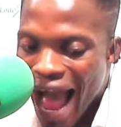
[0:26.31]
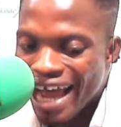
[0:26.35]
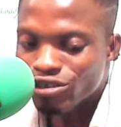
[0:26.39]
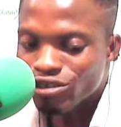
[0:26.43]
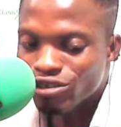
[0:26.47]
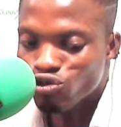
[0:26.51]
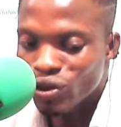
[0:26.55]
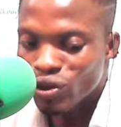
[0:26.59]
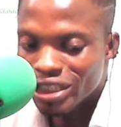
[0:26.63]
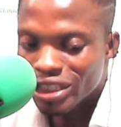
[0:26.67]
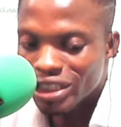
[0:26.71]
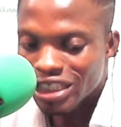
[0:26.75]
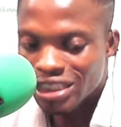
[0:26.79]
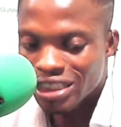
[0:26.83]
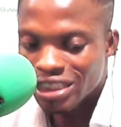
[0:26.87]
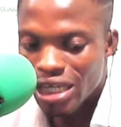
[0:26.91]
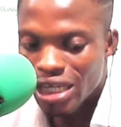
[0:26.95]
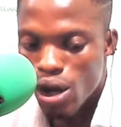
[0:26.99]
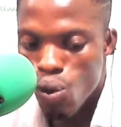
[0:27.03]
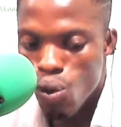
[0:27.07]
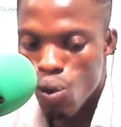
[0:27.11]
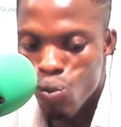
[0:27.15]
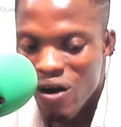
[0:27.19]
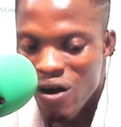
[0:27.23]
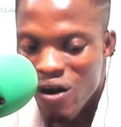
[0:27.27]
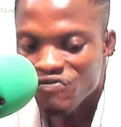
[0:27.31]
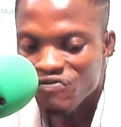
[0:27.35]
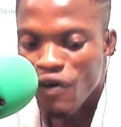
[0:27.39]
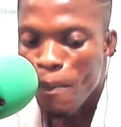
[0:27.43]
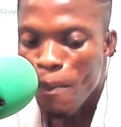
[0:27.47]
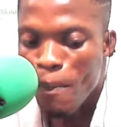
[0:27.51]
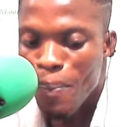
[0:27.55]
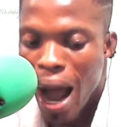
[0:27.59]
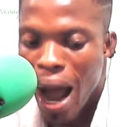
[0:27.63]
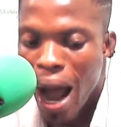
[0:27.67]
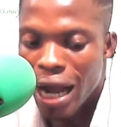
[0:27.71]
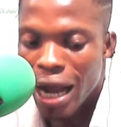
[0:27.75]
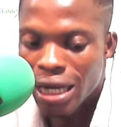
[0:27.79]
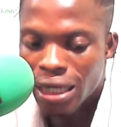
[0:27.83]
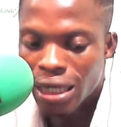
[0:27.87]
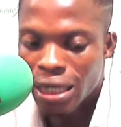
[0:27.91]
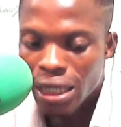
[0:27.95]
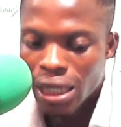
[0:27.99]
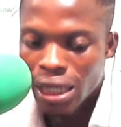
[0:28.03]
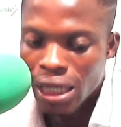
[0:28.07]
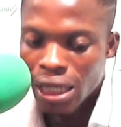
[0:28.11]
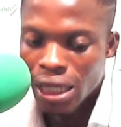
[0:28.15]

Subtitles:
attributes say Wafa Park,